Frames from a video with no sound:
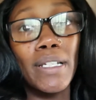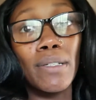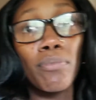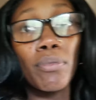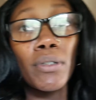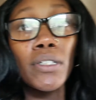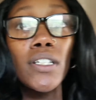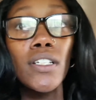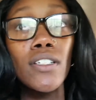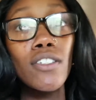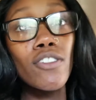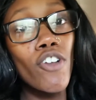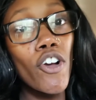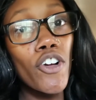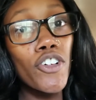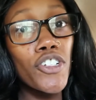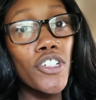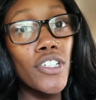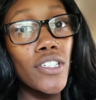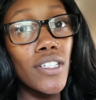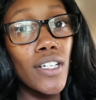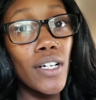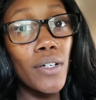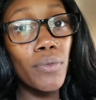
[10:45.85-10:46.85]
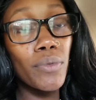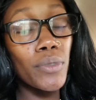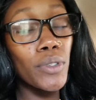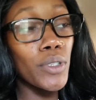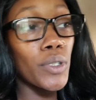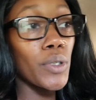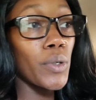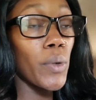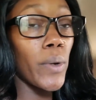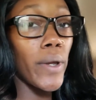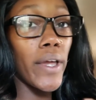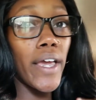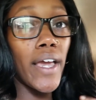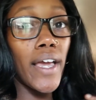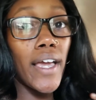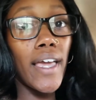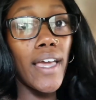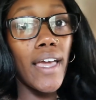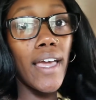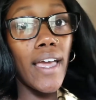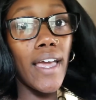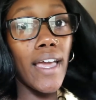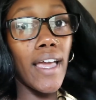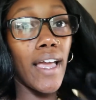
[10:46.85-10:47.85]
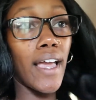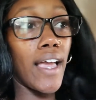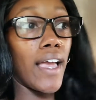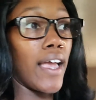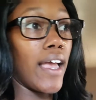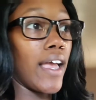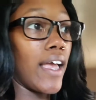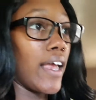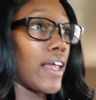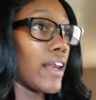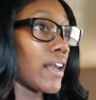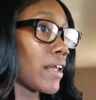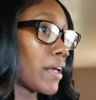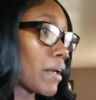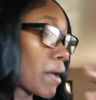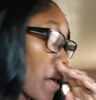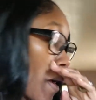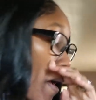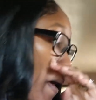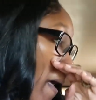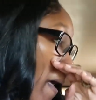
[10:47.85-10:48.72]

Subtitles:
to put these groceries up real quick, and